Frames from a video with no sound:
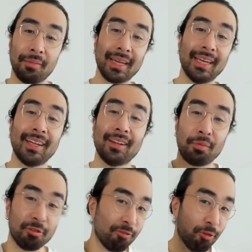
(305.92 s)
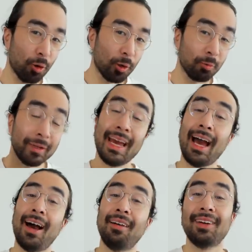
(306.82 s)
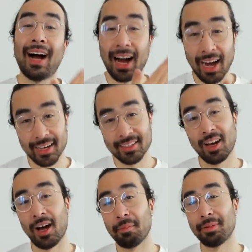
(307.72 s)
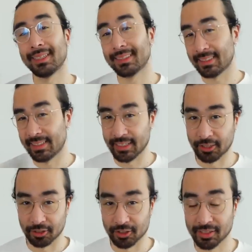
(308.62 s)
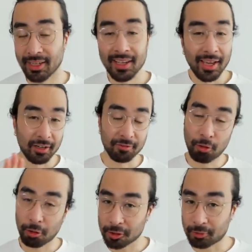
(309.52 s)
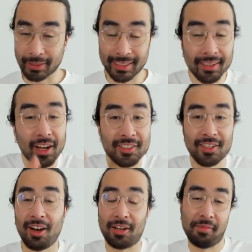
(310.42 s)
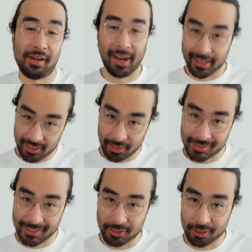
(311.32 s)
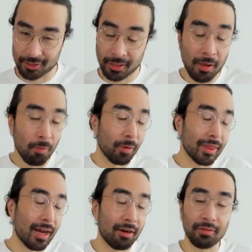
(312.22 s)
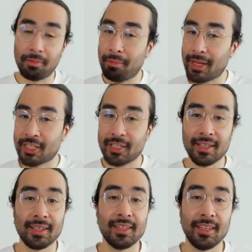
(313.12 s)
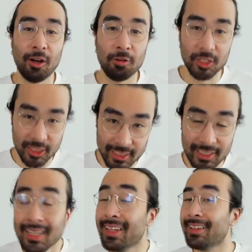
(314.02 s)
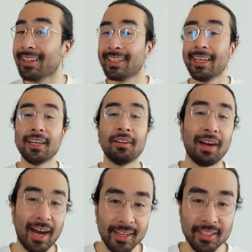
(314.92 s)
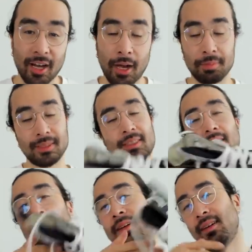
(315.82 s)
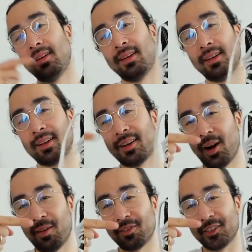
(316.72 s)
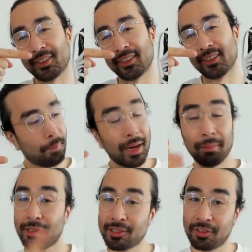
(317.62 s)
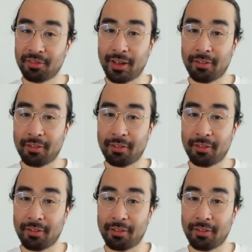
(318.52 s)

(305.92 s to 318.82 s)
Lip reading: Coming in at number four, we have high top sneakers. And of course, we cannot talk about high top sneakers without mentioning the OG, the king of high tops, Converse. My personal